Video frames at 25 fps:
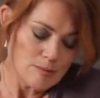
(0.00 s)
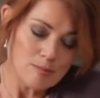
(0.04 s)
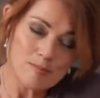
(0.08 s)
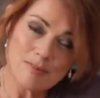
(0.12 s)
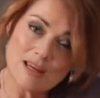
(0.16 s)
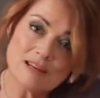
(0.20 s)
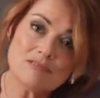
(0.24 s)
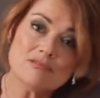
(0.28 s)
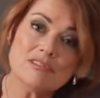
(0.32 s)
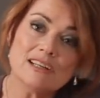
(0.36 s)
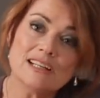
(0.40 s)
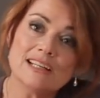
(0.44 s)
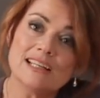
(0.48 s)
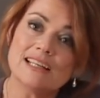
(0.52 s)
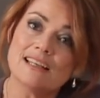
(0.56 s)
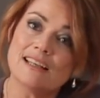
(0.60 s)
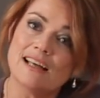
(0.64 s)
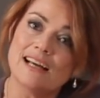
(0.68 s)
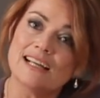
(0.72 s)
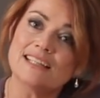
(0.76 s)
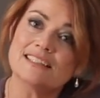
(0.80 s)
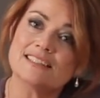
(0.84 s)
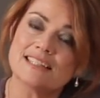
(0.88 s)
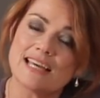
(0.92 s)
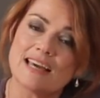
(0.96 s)
Men really
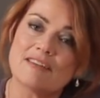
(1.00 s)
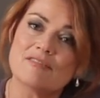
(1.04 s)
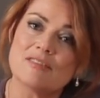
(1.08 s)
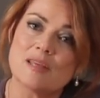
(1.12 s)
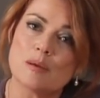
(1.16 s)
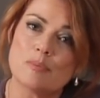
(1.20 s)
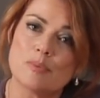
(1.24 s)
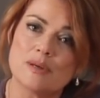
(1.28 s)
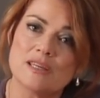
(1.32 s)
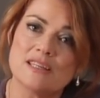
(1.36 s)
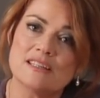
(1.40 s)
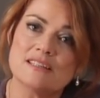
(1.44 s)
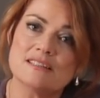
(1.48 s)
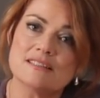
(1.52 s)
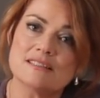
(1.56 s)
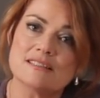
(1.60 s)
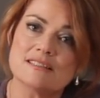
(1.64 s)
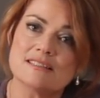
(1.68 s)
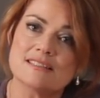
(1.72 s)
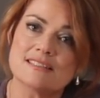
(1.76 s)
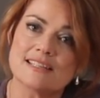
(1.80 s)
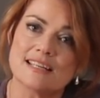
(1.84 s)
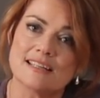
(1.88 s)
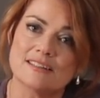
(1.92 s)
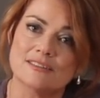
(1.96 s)
like to have their
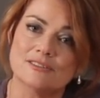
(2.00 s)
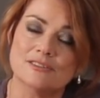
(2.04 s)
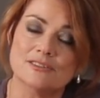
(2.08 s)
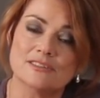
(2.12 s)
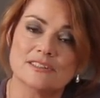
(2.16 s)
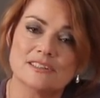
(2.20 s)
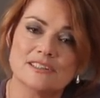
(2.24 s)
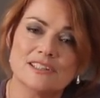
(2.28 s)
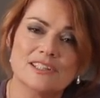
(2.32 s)
penises held.